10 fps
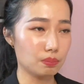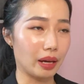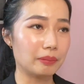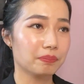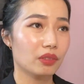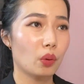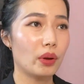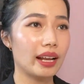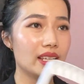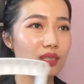but when
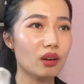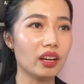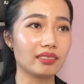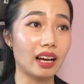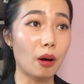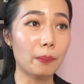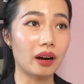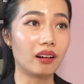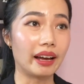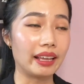I saw it on
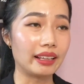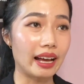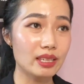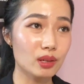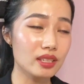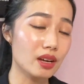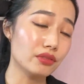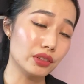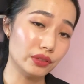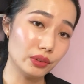Taobao and I saw some
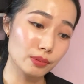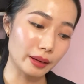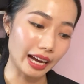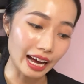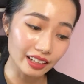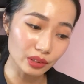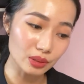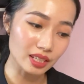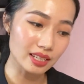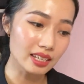reviews by other
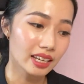users,